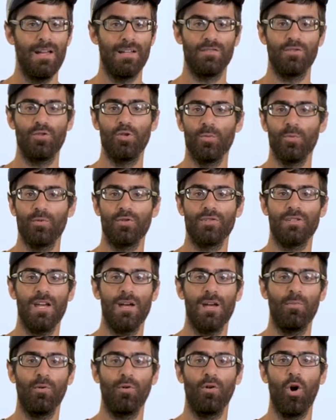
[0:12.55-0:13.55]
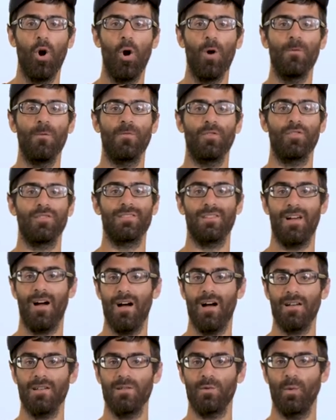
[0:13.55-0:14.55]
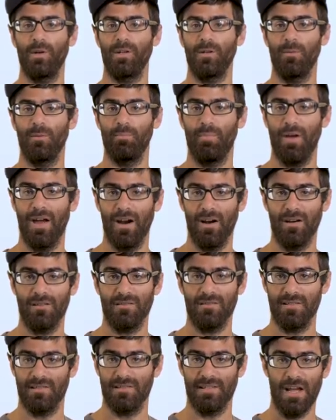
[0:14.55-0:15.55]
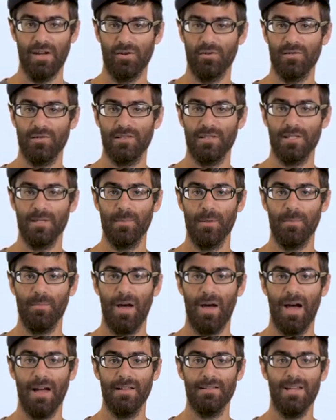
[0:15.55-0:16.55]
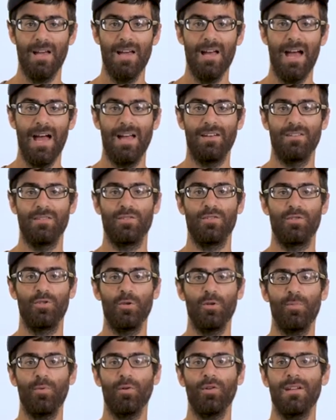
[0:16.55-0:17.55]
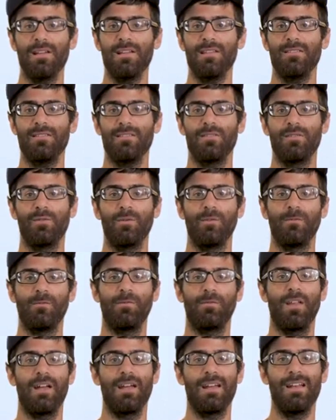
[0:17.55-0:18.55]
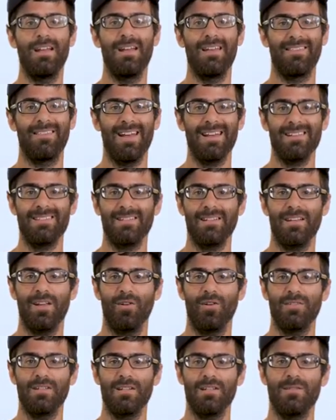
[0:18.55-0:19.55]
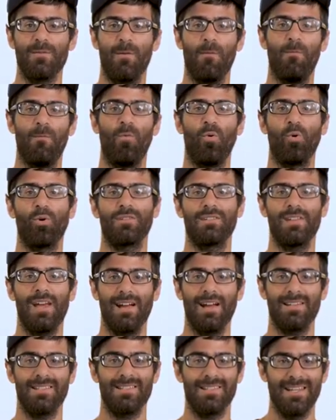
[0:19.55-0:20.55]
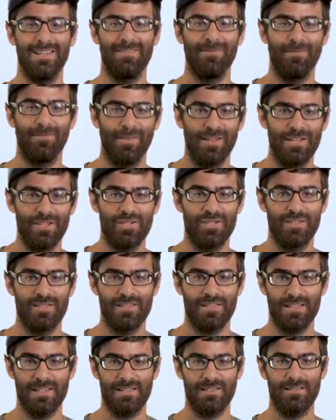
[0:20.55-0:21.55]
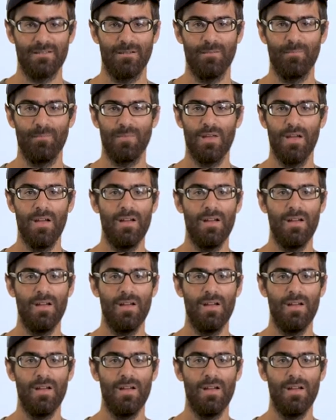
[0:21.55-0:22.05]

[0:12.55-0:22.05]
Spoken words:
It's super stable, oversized when compared to standard sleeping pads, and is super easy to inflate thanks to Kelty's Vortex inflation system.